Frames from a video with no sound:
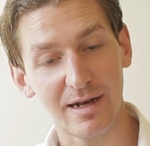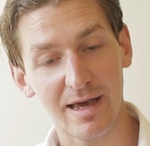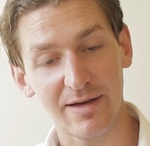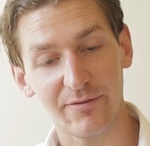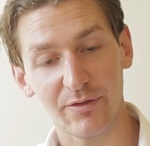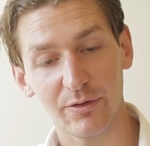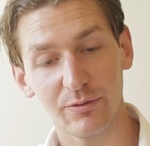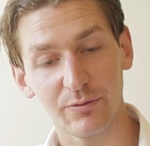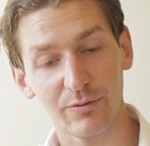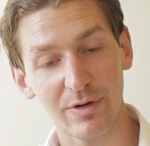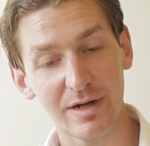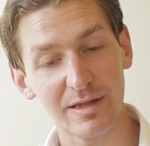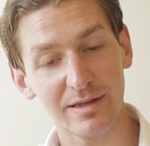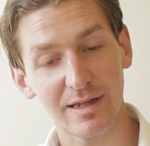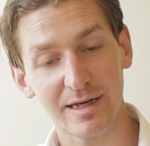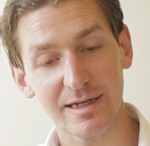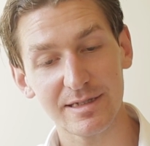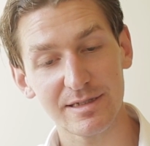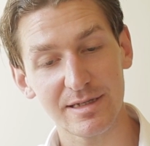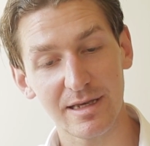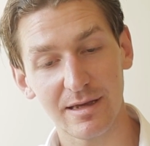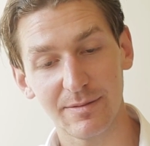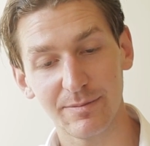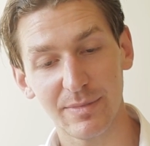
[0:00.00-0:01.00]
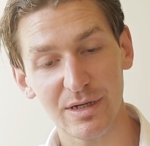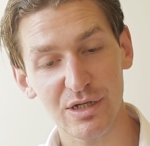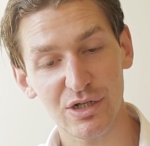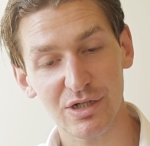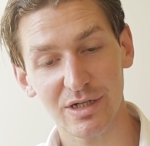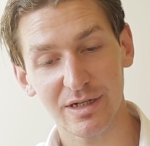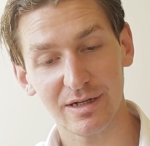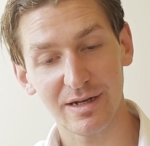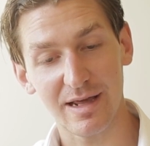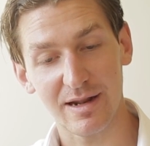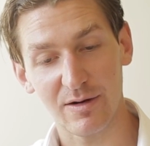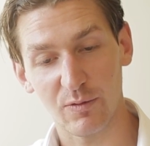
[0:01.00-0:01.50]
never realize the
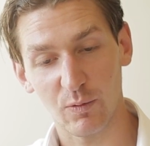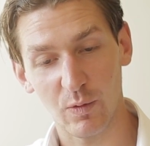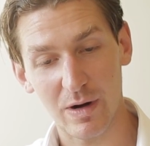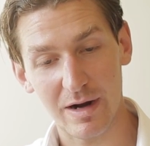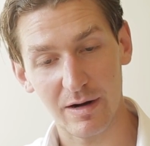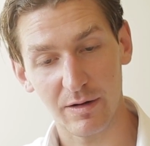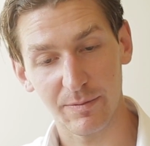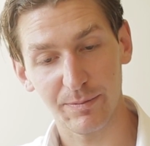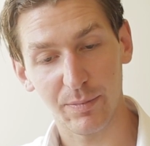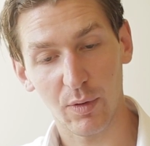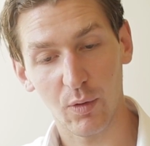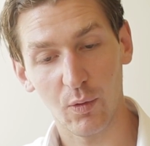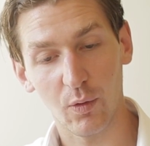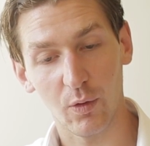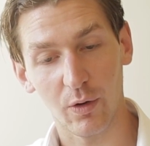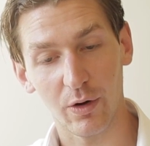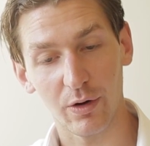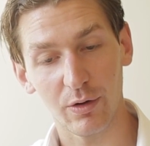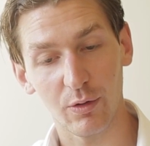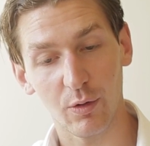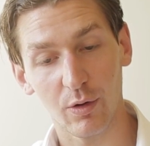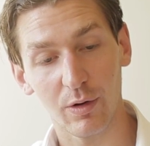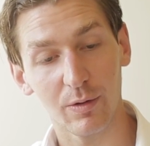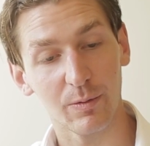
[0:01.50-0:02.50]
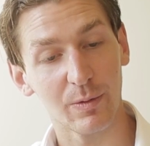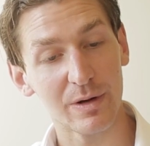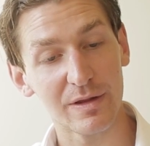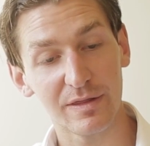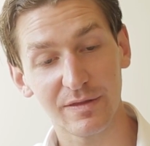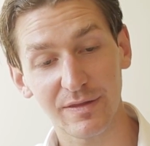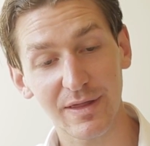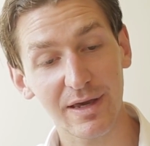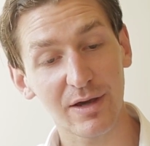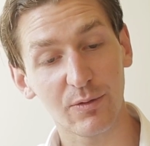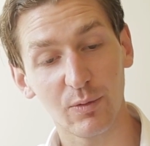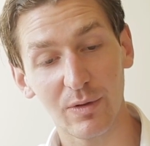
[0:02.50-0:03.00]
ambition and we are poor, or we
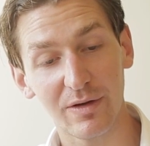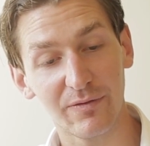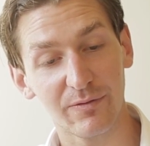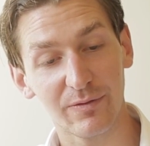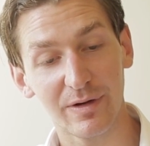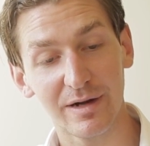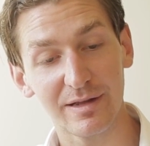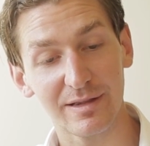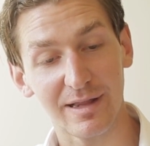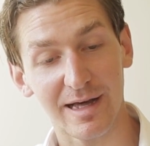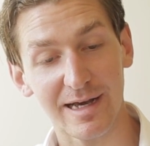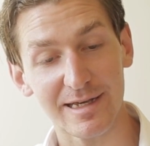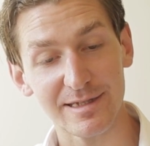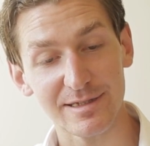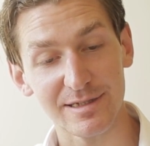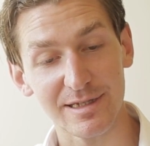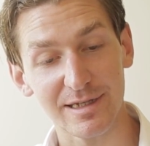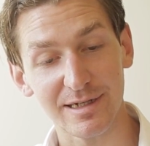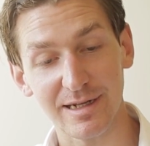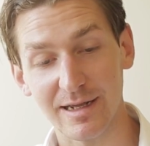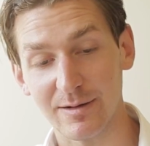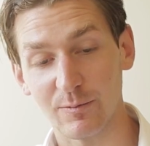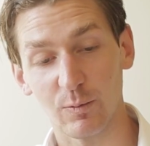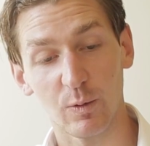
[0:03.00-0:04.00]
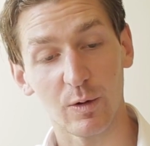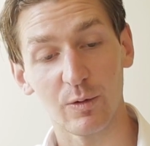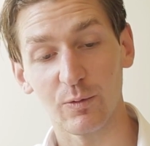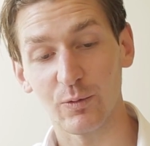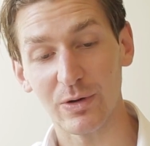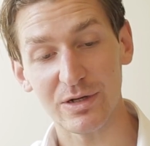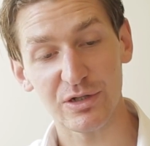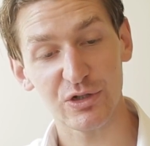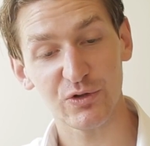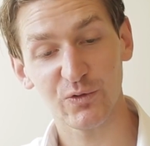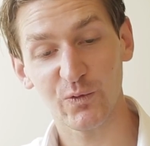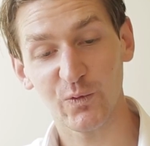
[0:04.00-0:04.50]
think we've realized it and we're
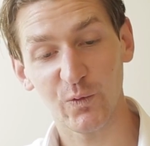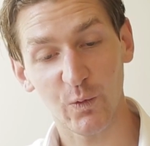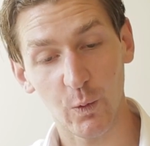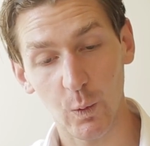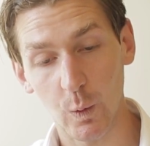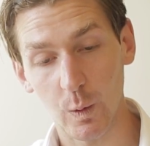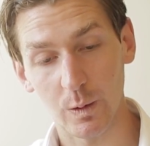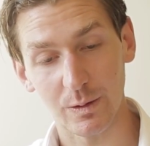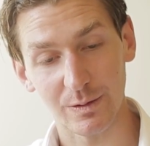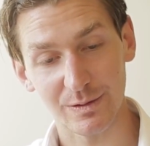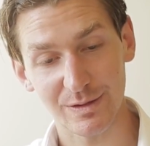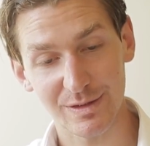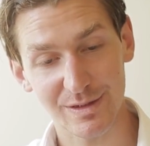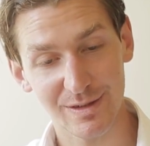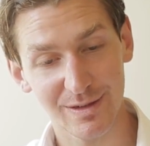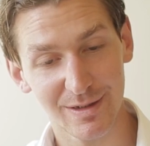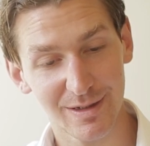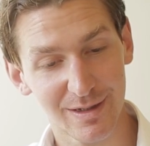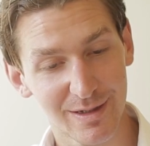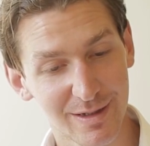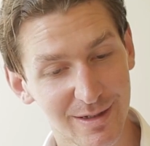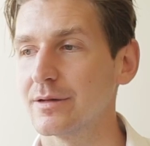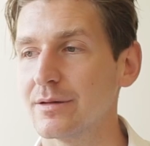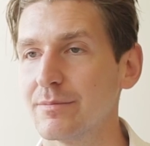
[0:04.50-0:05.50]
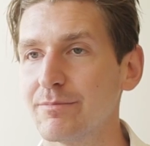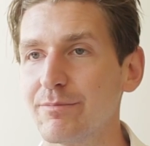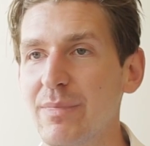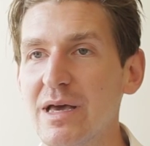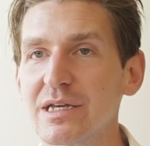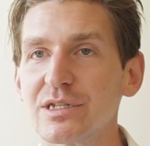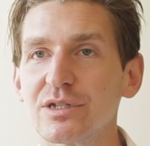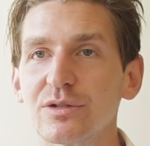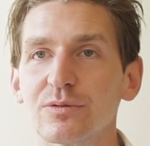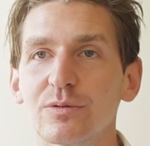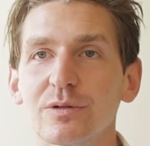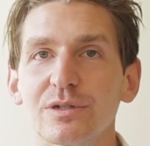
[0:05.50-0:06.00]
rich fools.
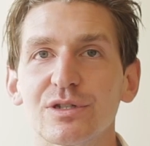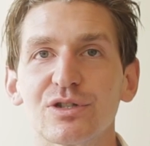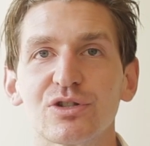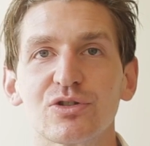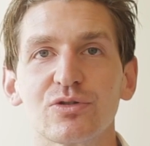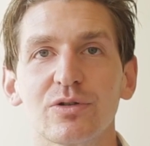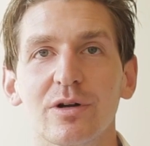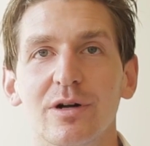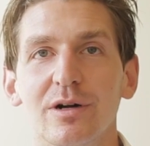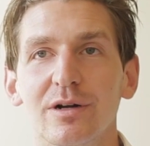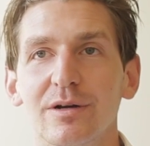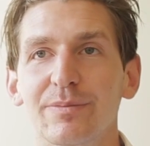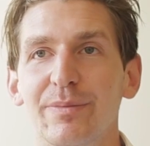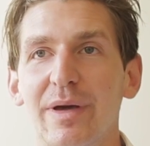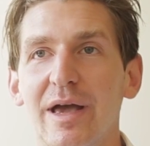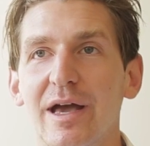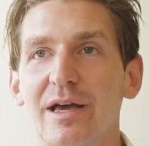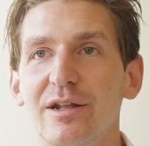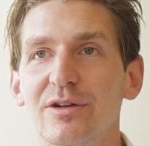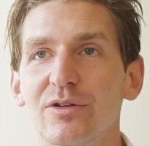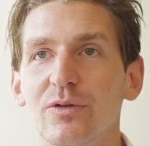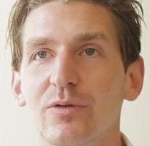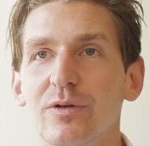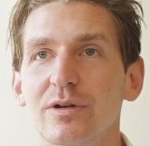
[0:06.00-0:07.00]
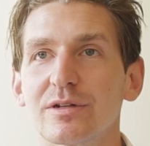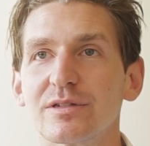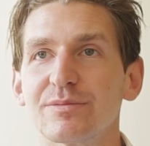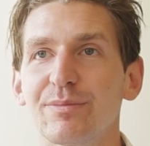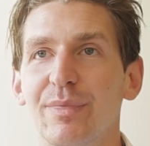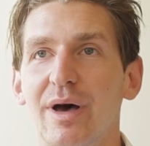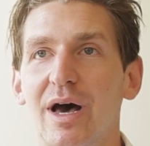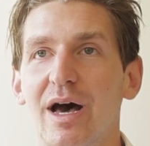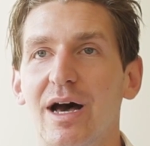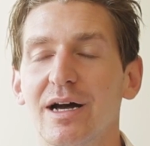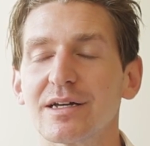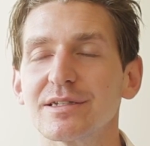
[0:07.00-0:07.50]
Pessoa's trunk, Pandora's
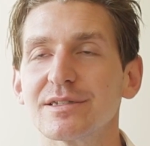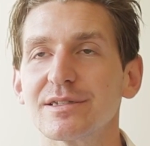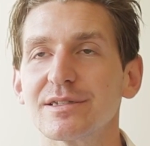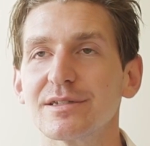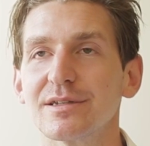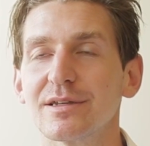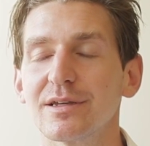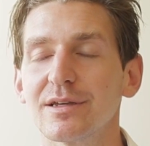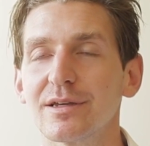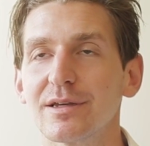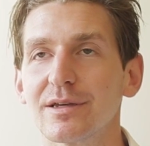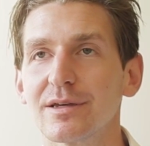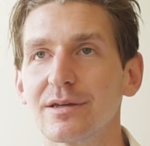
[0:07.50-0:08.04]
box.